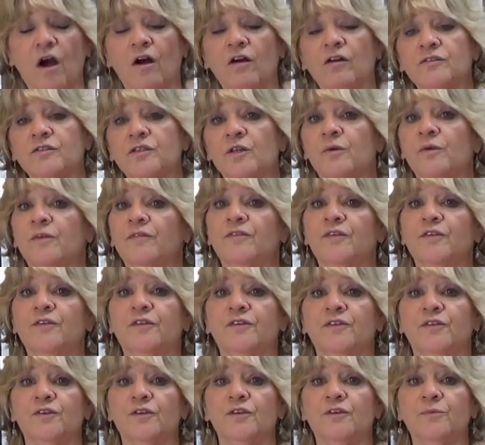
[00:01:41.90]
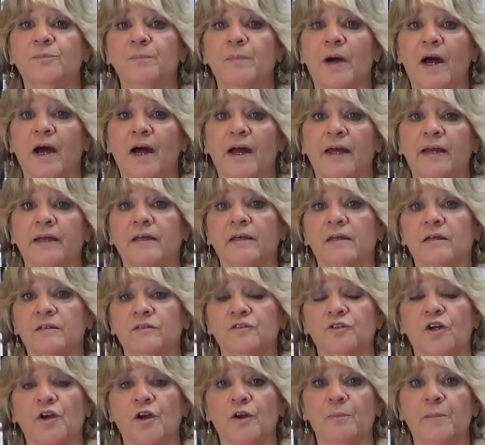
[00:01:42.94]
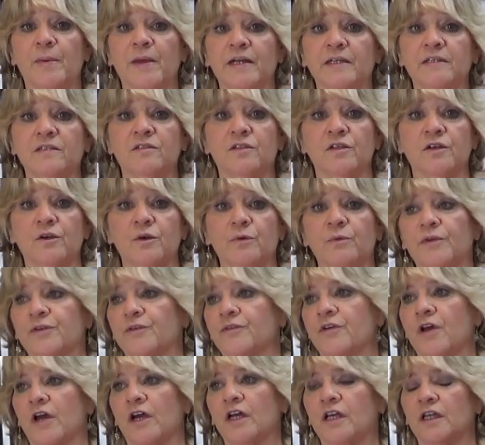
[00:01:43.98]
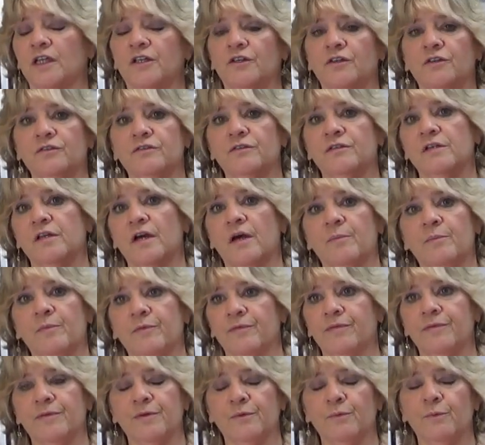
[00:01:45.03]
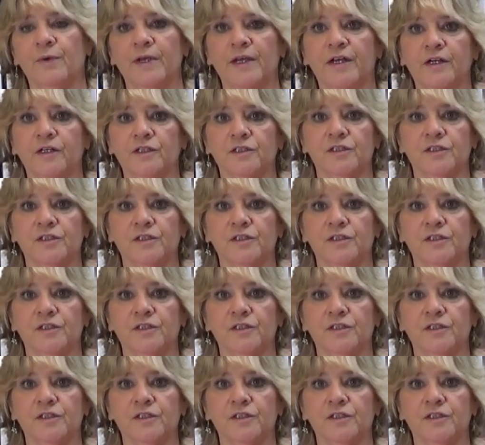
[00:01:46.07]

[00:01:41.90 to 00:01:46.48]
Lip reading: also if you do buy a jarred pesto and you're not going to use it up within a week or